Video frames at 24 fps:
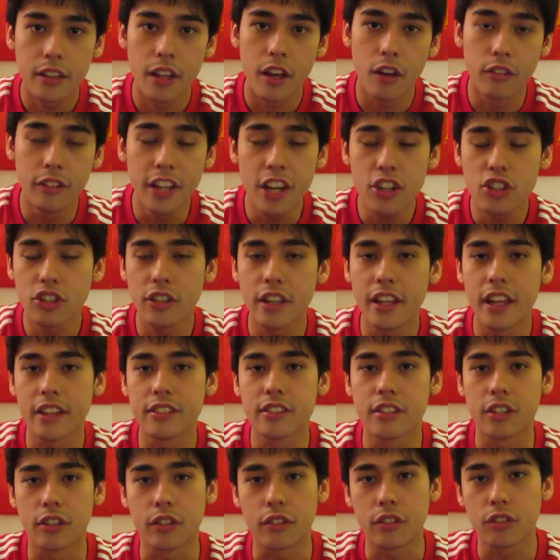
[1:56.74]
Initially,
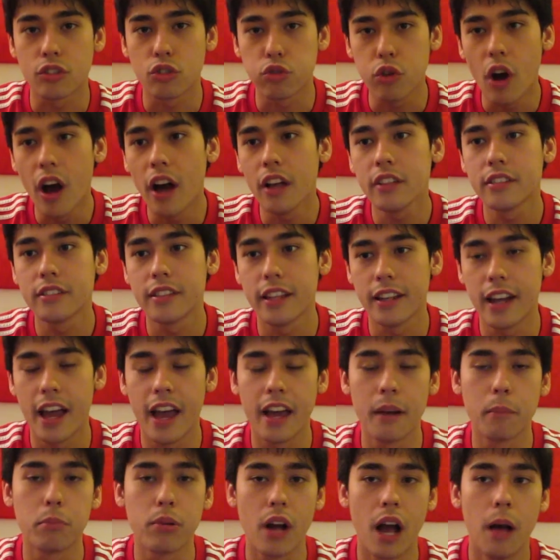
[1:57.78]
it's the cross that I
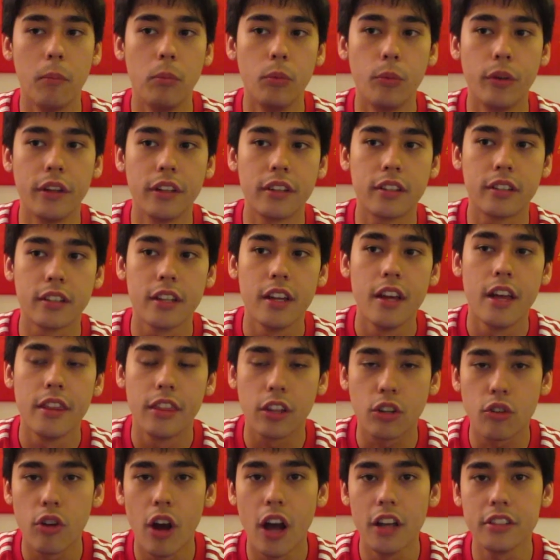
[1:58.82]
had a problem with.
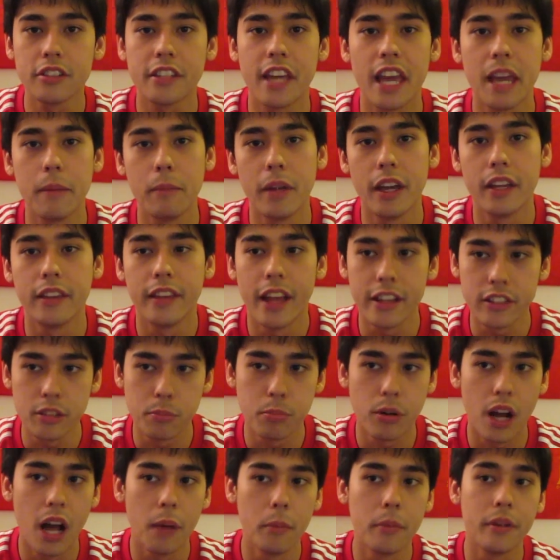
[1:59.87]
The cross came in, that's a
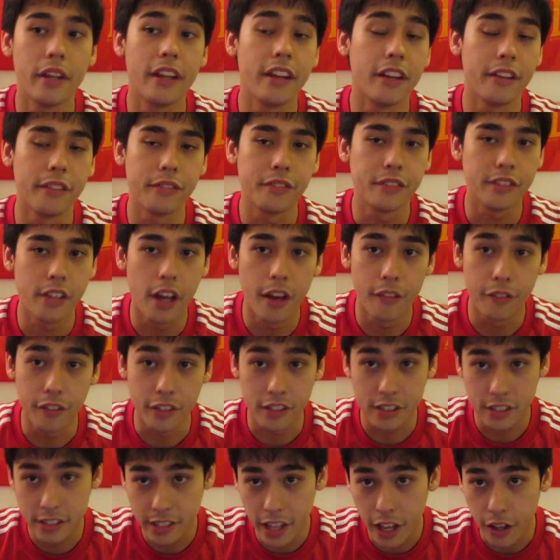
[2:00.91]
problem in and of
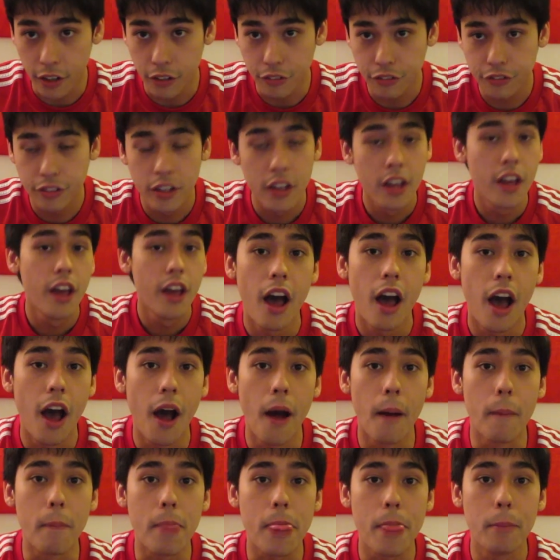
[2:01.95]
itself,
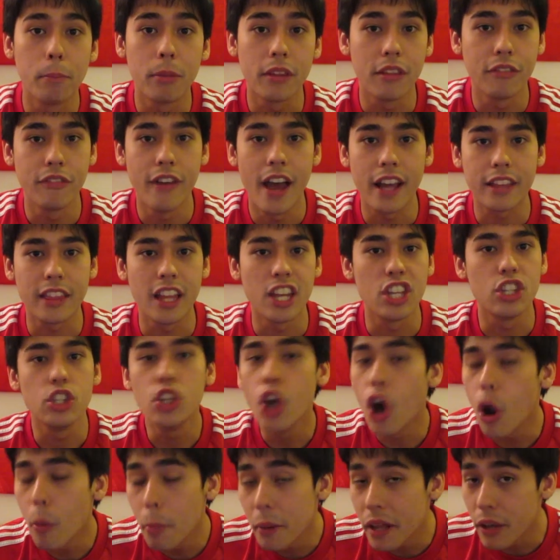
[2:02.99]
but the fact that
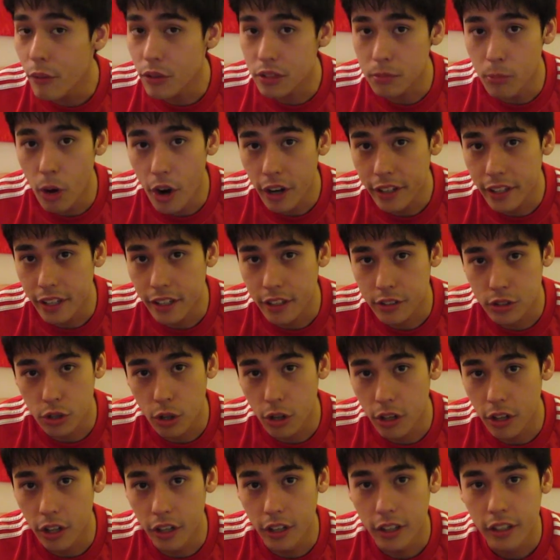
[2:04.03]
nobody was marking
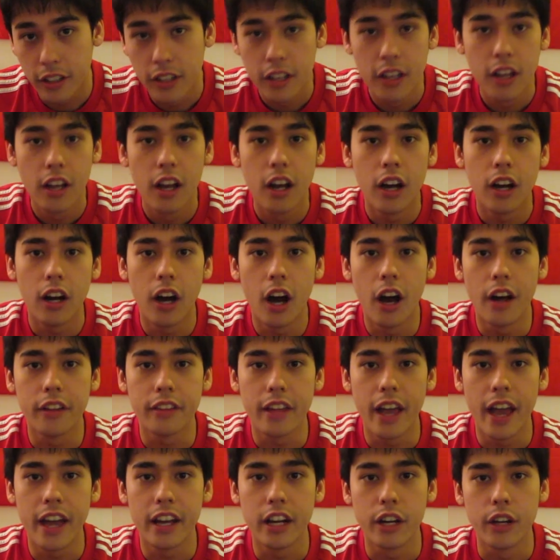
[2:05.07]
Cazorla on
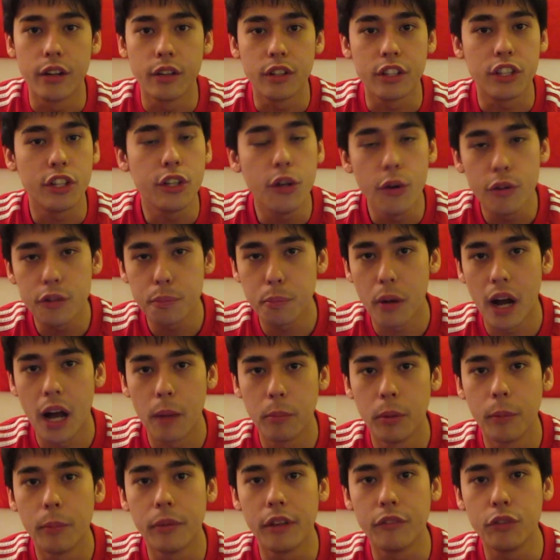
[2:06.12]
the header, huge
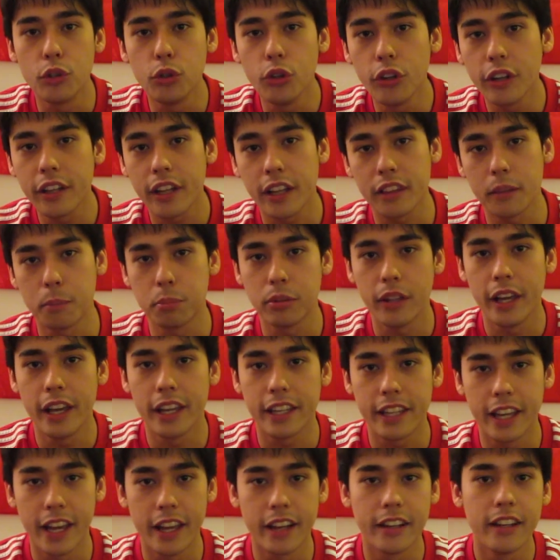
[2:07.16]
problem. If you look at the play
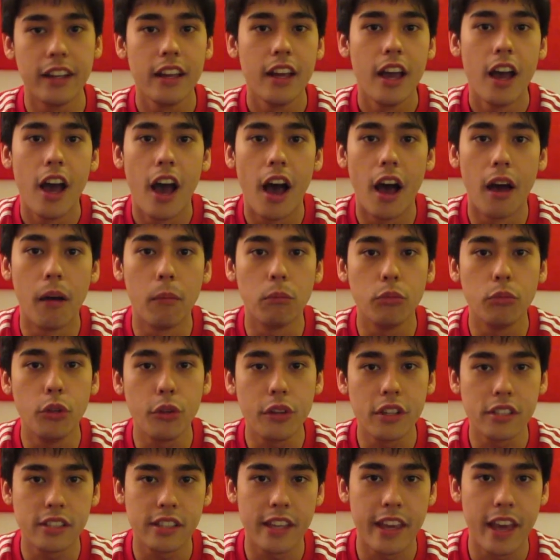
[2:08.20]
again,
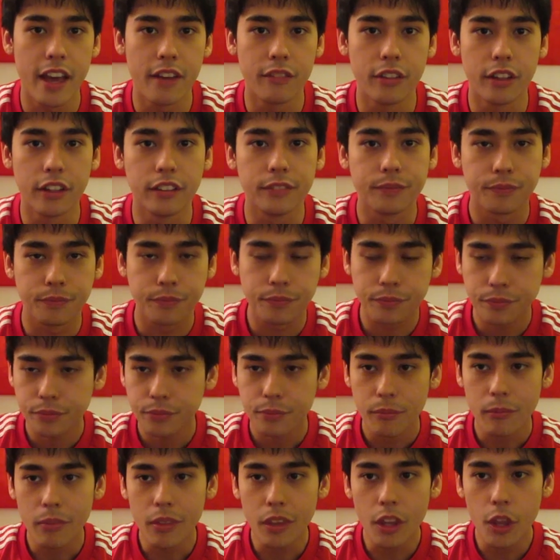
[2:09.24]
Lucas Leiva
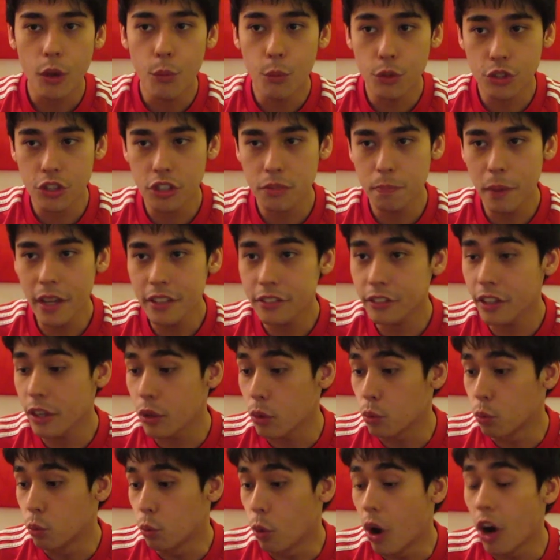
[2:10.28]
was just basically
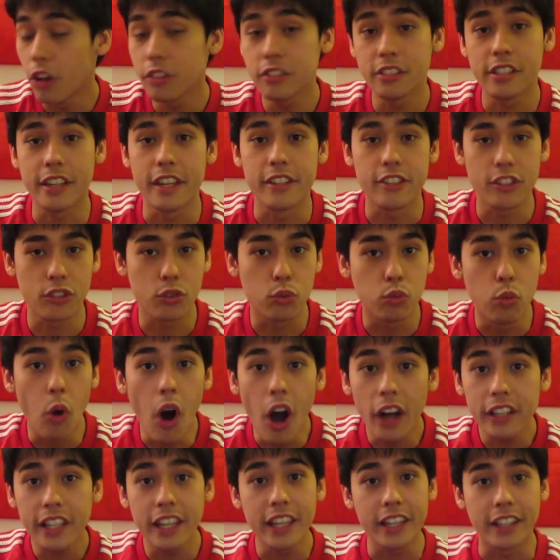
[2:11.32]
waltzing, just
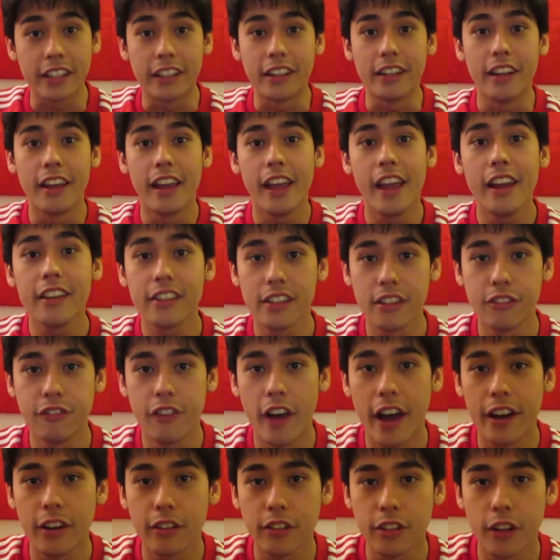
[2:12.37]
walking into the
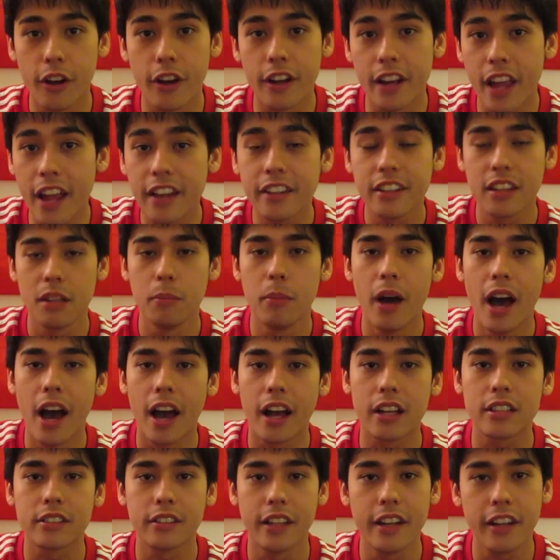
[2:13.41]
final third, into the
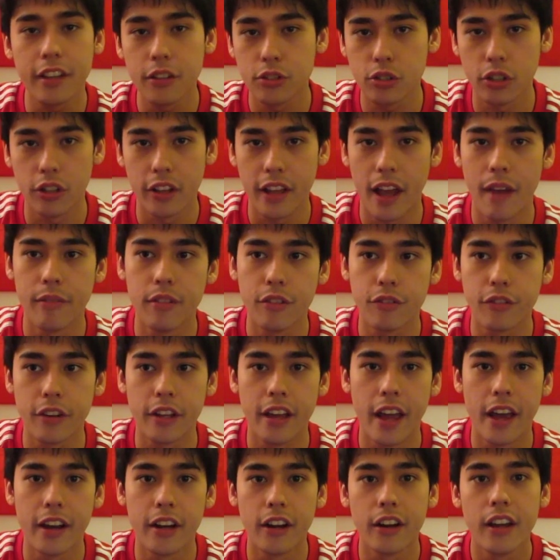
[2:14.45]
box, letting Cazorla have the free
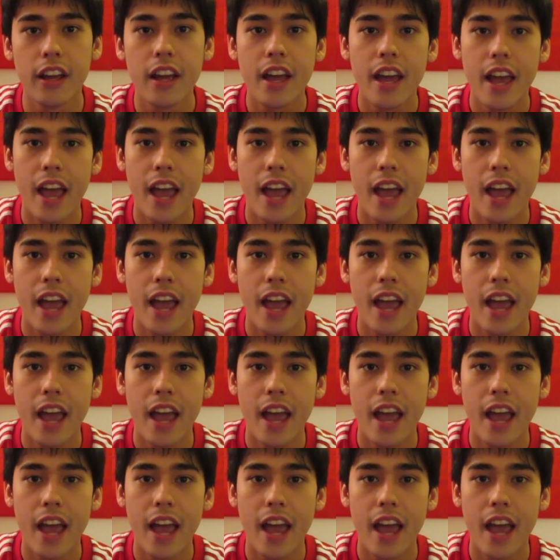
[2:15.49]
header.